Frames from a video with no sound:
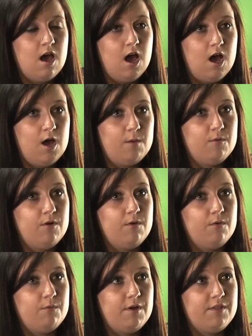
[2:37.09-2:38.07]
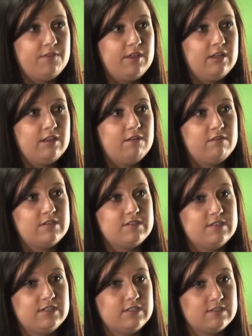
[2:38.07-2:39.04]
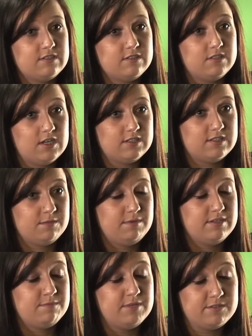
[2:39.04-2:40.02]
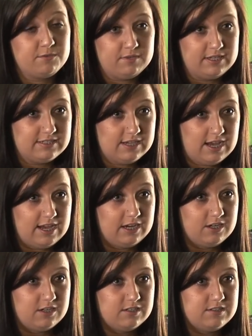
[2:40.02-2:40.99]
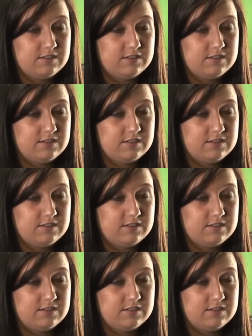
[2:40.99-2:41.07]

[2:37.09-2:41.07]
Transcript: Well, one thing liver disease does to me is it makes me really tired.